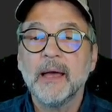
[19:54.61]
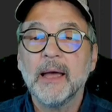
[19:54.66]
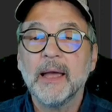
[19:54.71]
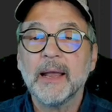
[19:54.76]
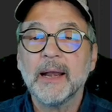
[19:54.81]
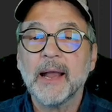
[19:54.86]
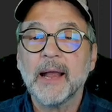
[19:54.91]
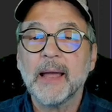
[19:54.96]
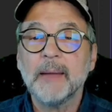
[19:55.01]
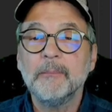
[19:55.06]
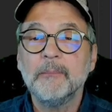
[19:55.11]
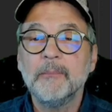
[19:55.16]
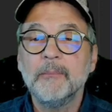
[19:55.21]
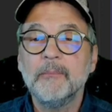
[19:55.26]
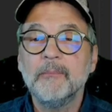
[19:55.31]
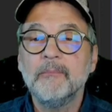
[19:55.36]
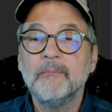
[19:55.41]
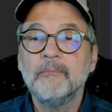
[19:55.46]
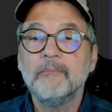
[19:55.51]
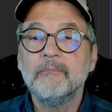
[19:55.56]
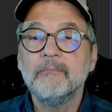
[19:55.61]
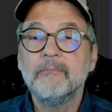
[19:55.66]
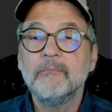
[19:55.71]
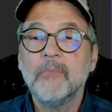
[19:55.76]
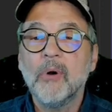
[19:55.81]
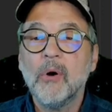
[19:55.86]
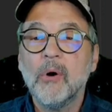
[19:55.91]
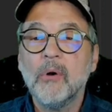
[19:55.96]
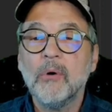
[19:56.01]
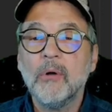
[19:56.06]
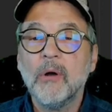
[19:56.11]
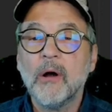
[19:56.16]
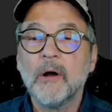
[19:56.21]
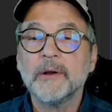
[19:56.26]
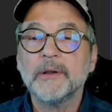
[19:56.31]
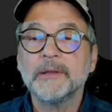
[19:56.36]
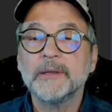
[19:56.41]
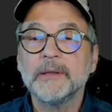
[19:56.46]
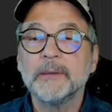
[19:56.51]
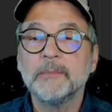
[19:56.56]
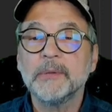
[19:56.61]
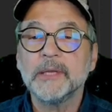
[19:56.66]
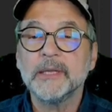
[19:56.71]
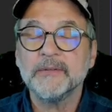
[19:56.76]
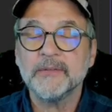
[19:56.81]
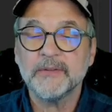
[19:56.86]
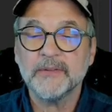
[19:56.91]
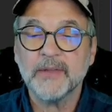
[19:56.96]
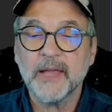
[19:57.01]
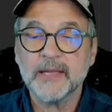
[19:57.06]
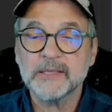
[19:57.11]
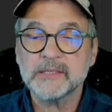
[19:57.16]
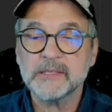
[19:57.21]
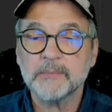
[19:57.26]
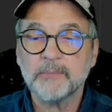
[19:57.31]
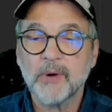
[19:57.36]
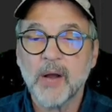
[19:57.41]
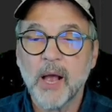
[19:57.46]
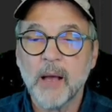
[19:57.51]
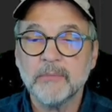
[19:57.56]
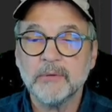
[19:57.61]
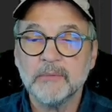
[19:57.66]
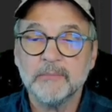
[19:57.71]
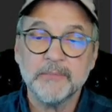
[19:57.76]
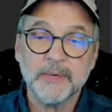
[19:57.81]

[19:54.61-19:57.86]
And I wholeheartedly believe that that's the problem,